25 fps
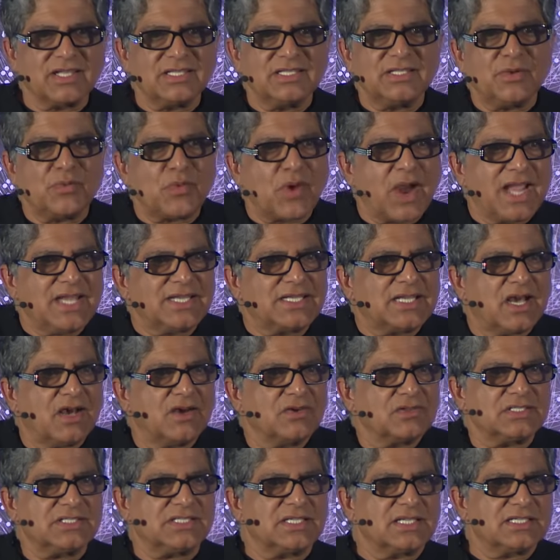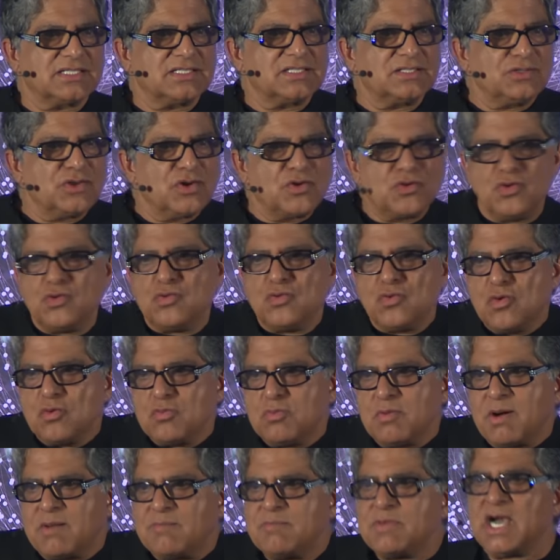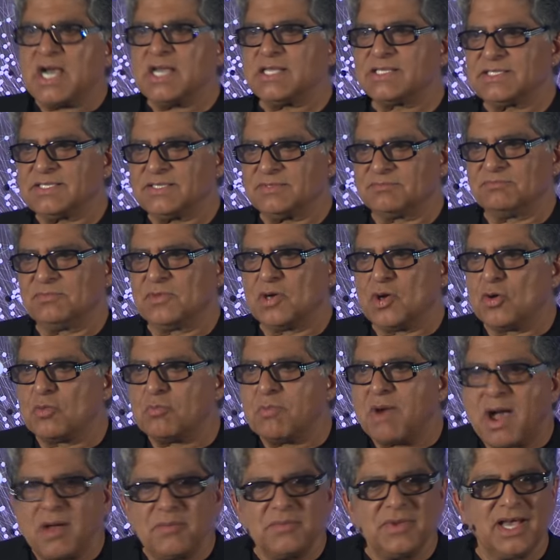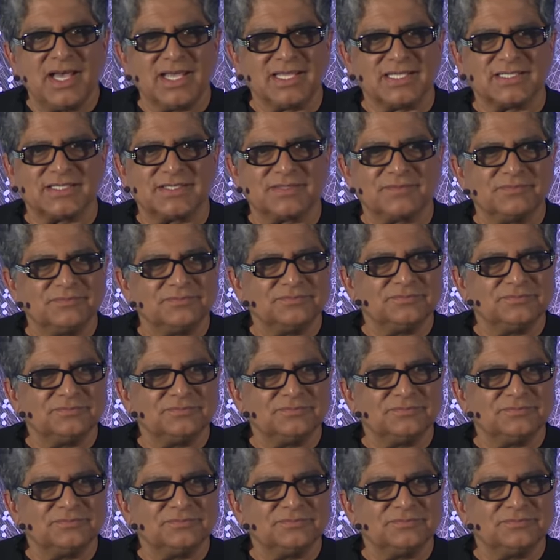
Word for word: in the White House doesn't know who Obama is.